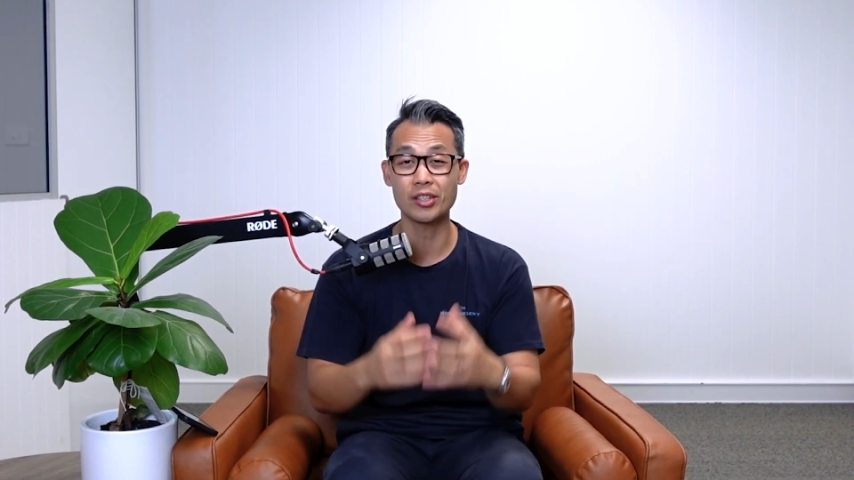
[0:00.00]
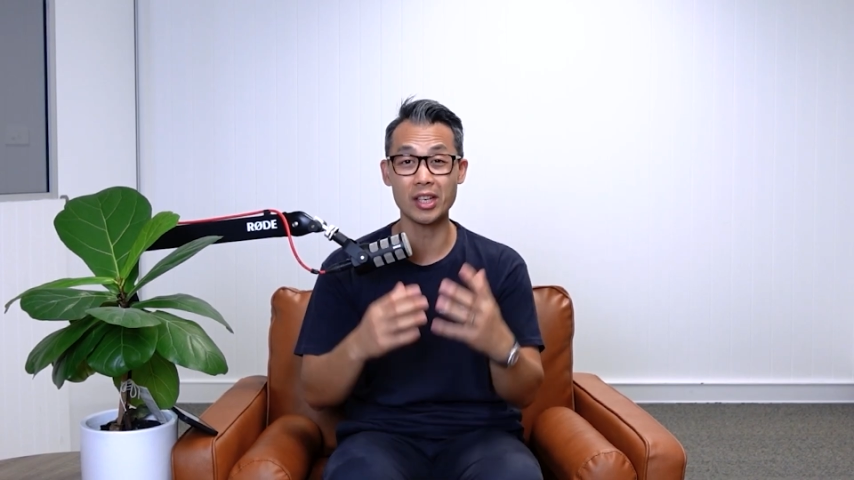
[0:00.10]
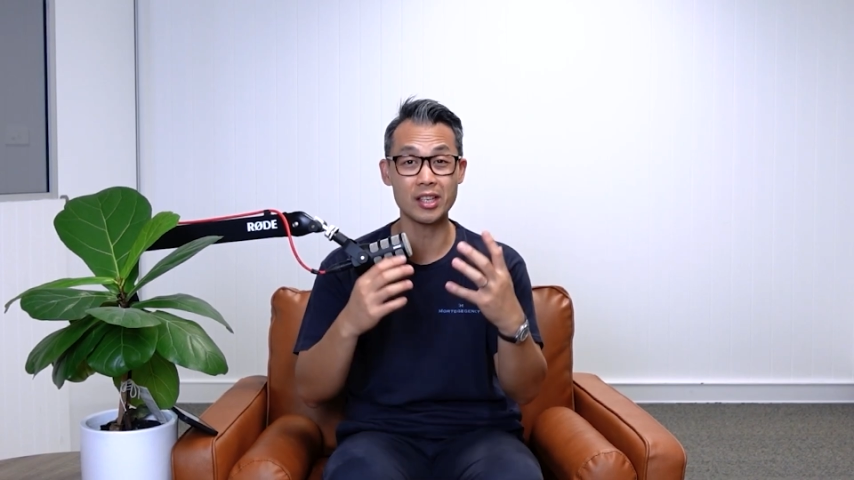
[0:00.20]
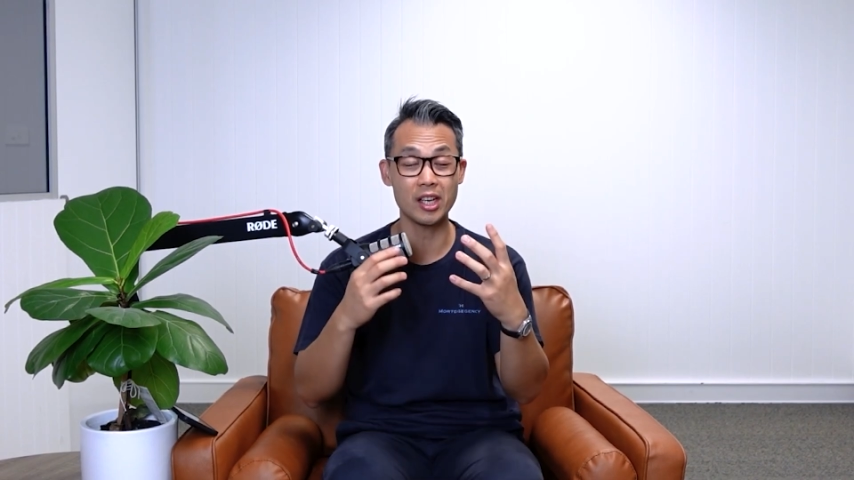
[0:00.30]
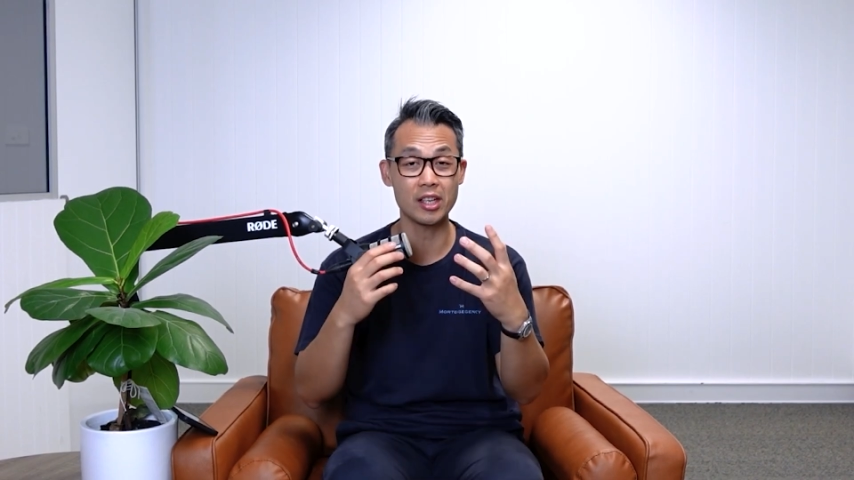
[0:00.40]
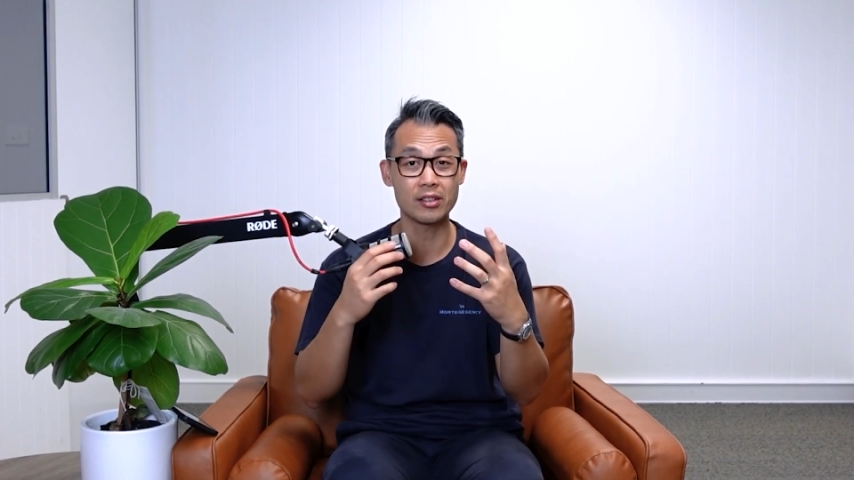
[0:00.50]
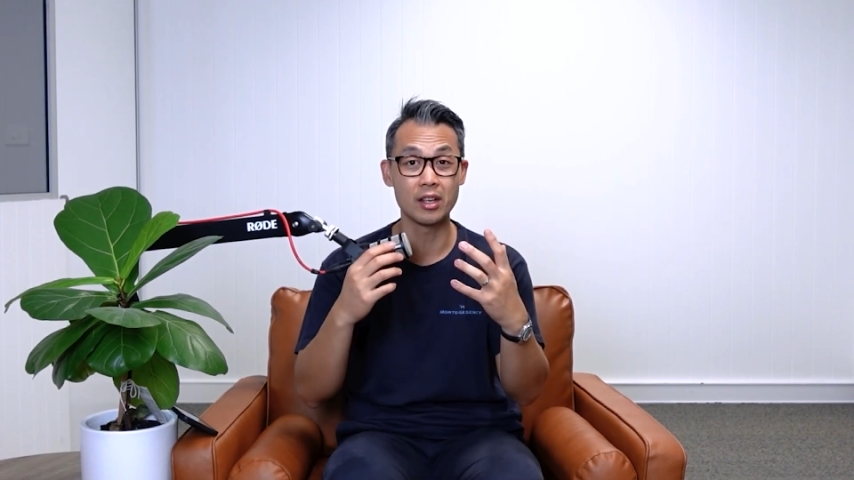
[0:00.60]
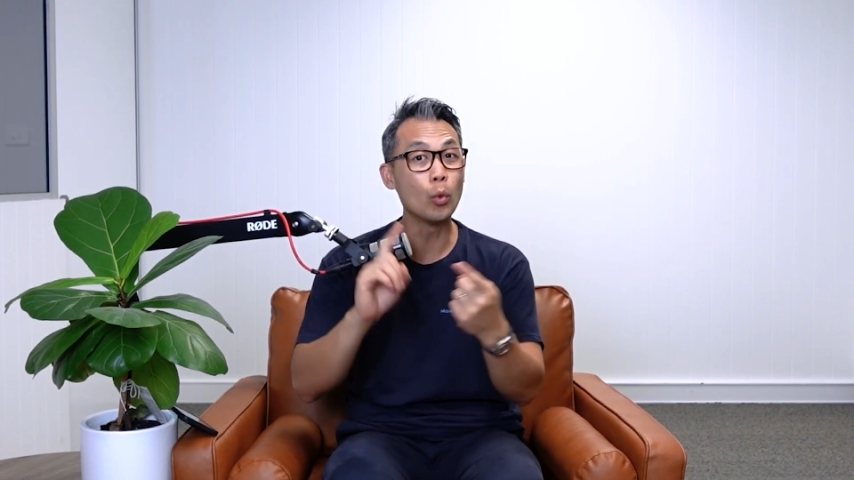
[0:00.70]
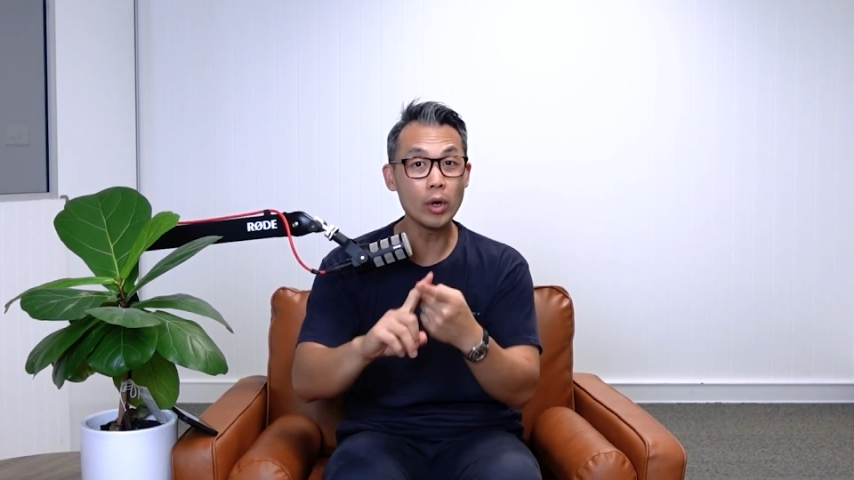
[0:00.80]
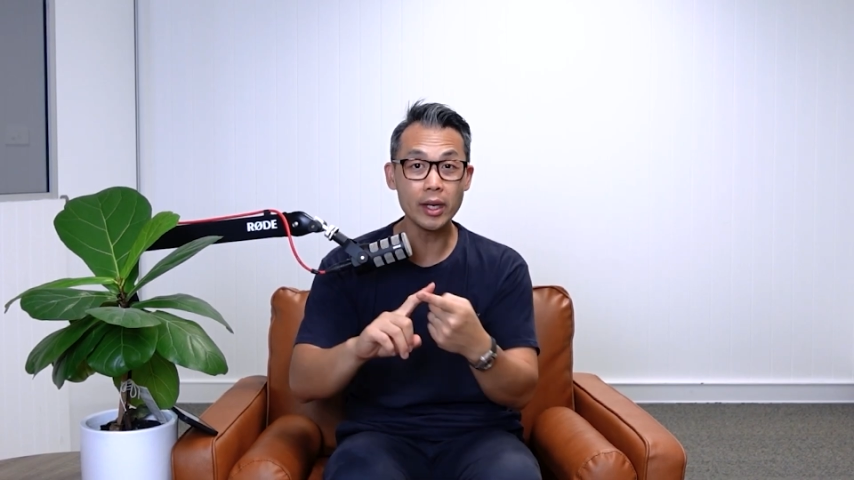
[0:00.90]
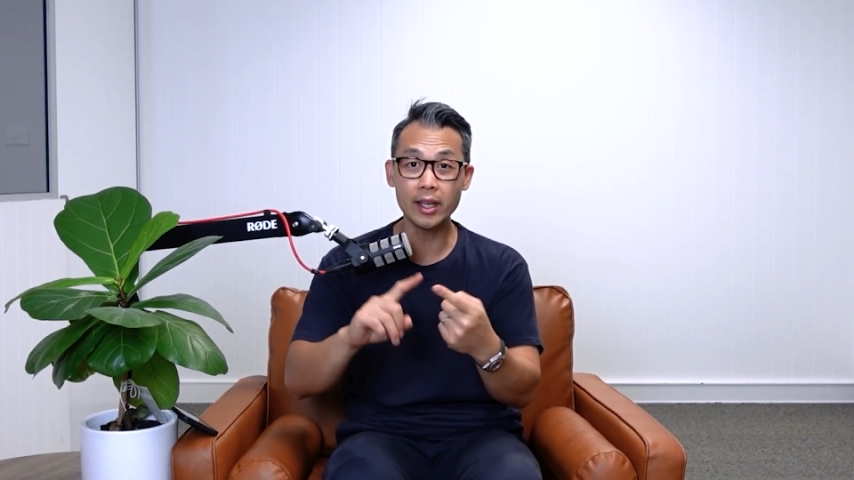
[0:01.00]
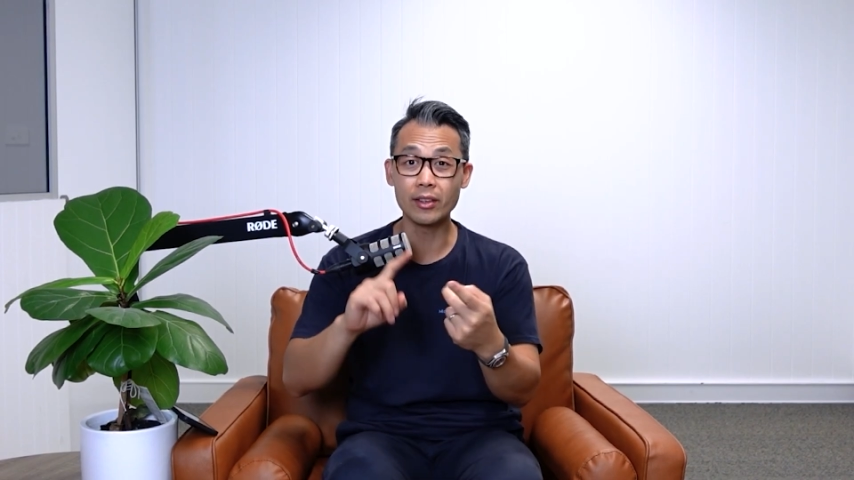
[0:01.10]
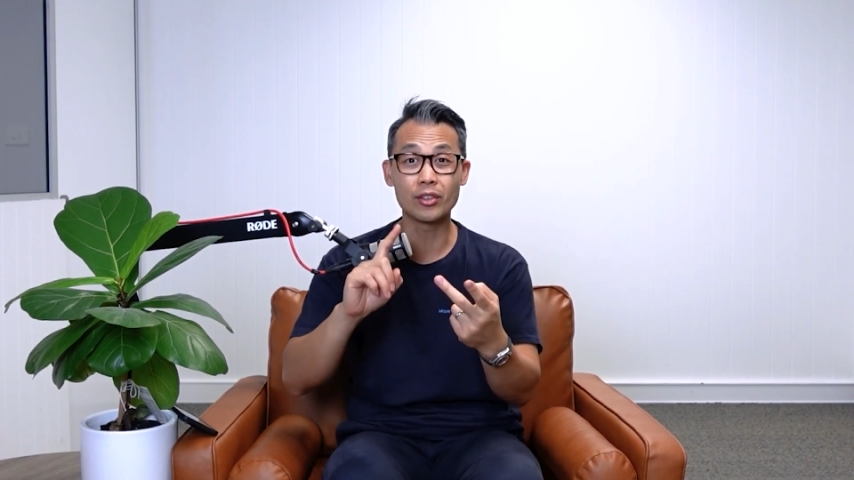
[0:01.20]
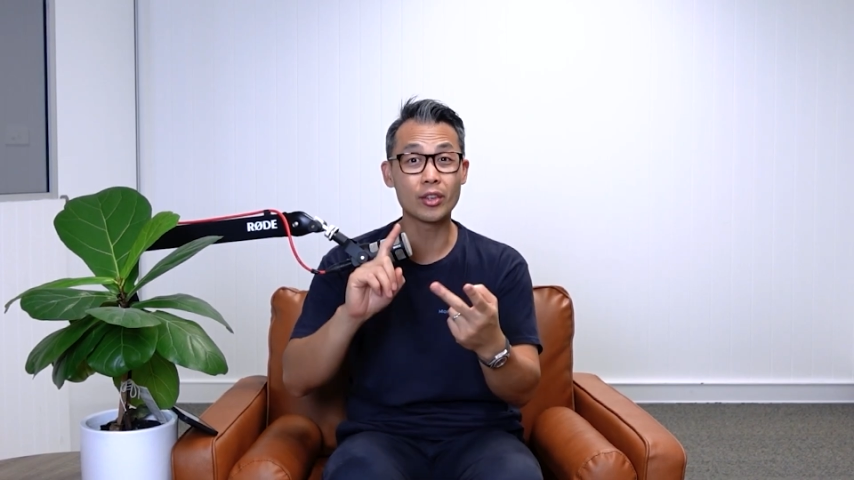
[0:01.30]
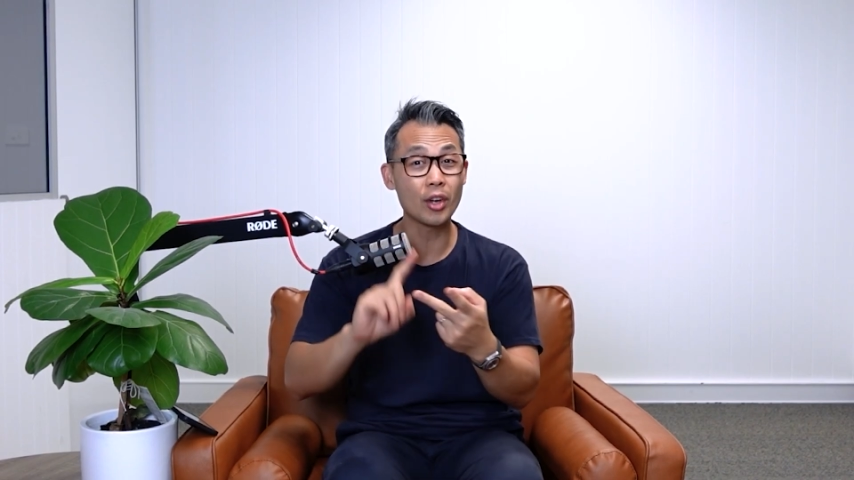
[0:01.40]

such as Woolies,